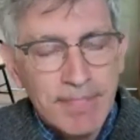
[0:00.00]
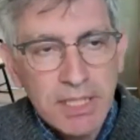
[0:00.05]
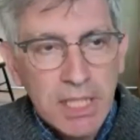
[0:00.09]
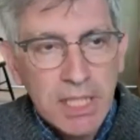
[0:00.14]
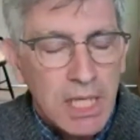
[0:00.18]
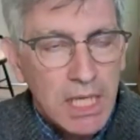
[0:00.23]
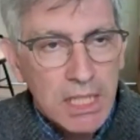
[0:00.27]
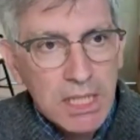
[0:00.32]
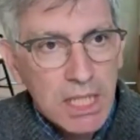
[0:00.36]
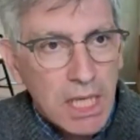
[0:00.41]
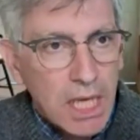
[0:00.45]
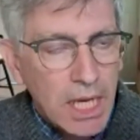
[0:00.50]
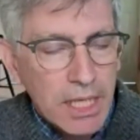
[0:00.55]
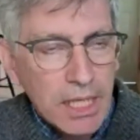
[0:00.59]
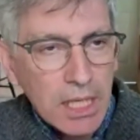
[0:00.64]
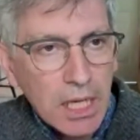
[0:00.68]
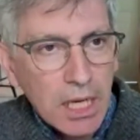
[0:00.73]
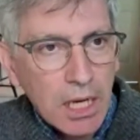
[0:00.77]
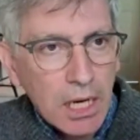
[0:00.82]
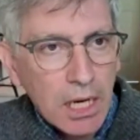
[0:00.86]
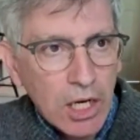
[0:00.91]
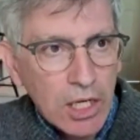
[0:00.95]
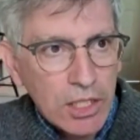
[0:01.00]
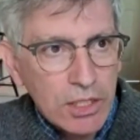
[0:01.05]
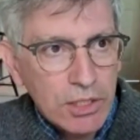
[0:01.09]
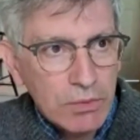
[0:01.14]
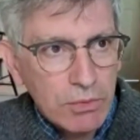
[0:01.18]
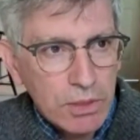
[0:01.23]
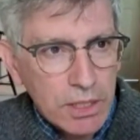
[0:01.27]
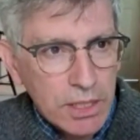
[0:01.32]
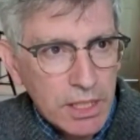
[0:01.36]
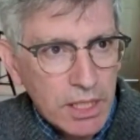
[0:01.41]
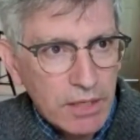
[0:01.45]
it's kind of hard to
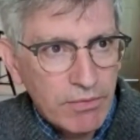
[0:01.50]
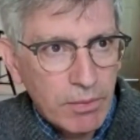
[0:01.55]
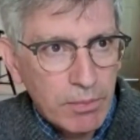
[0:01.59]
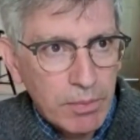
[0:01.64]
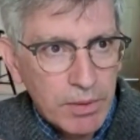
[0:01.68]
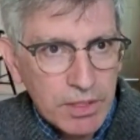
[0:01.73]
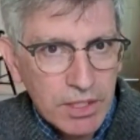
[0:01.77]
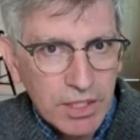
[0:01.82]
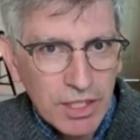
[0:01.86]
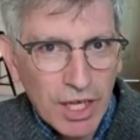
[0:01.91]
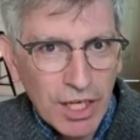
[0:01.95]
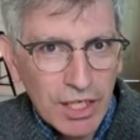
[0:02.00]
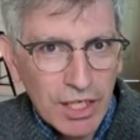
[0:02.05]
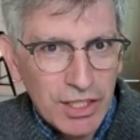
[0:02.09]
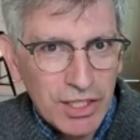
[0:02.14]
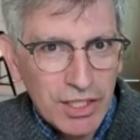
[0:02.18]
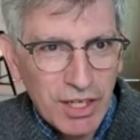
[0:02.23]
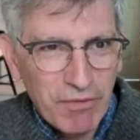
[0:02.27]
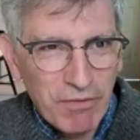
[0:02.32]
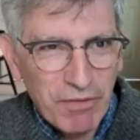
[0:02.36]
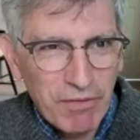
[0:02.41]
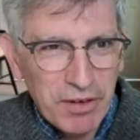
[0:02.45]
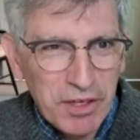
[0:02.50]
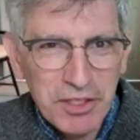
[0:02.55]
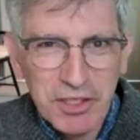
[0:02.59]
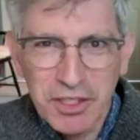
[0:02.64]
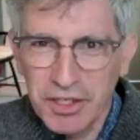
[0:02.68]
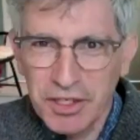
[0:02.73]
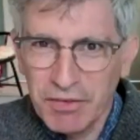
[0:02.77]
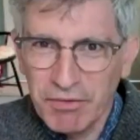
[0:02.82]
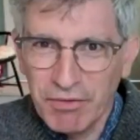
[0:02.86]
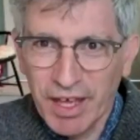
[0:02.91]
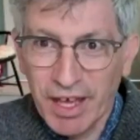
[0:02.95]
really give a precise
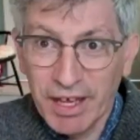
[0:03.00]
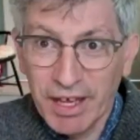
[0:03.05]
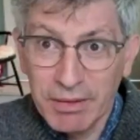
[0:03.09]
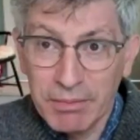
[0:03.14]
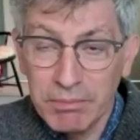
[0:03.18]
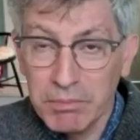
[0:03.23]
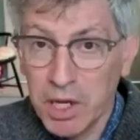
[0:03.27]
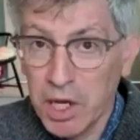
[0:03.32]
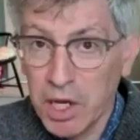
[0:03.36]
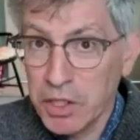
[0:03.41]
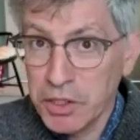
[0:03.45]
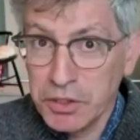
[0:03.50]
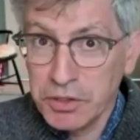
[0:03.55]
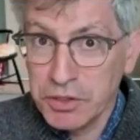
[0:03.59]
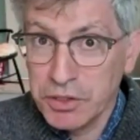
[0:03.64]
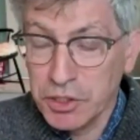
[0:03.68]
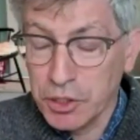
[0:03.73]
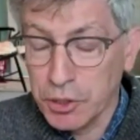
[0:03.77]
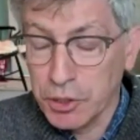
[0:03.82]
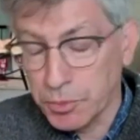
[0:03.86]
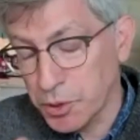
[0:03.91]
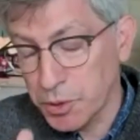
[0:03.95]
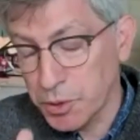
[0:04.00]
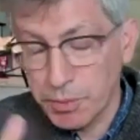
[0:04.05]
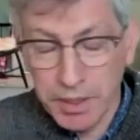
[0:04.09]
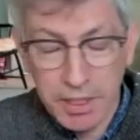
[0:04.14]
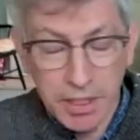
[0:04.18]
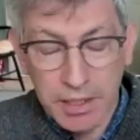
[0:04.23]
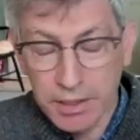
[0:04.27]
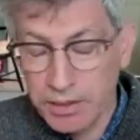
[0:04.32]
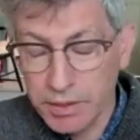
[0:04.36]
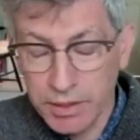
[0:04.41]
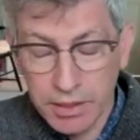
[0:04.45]
definition of that in modern terms
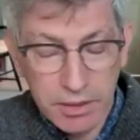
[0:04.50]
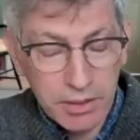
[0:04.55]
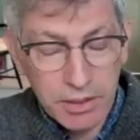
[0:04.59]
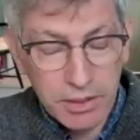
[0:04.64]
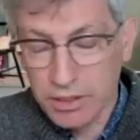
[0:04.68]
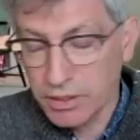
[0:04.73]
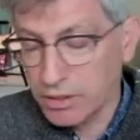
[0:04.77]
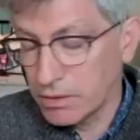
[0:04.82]
because it's just